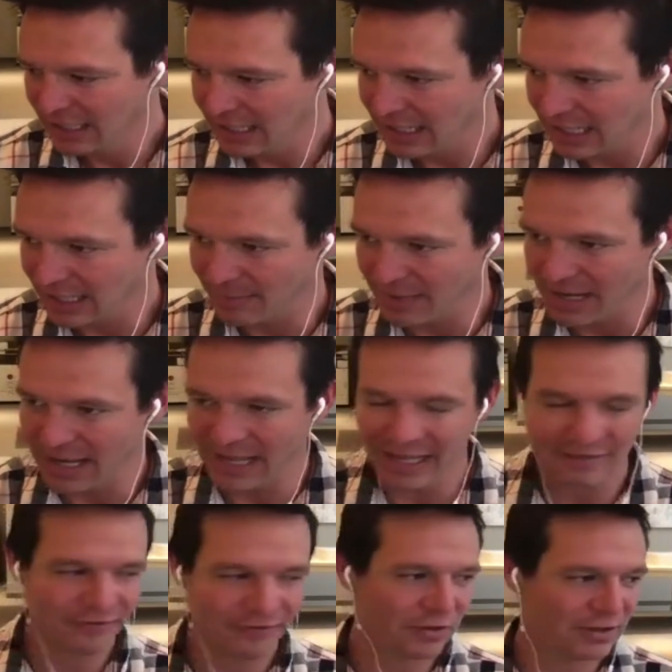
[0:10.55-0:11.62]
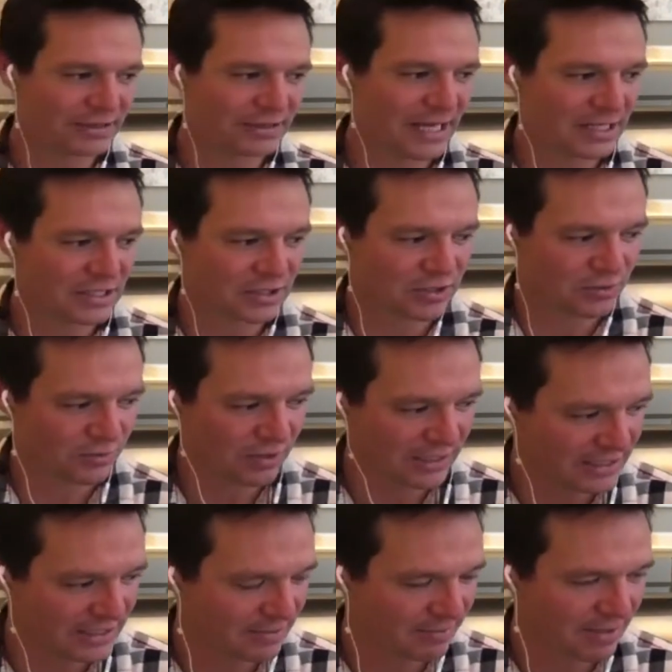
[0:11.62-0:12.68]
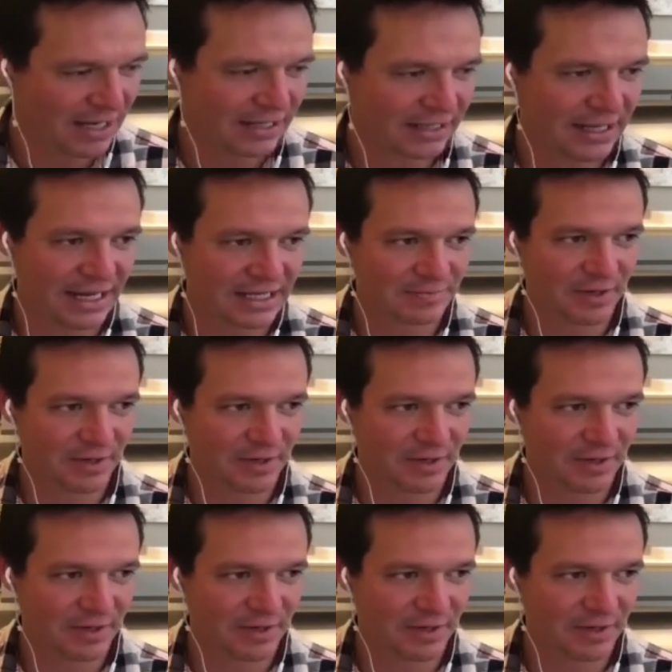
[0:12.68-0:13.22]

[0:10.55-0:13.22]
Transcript: I had full intentions to release a podcast,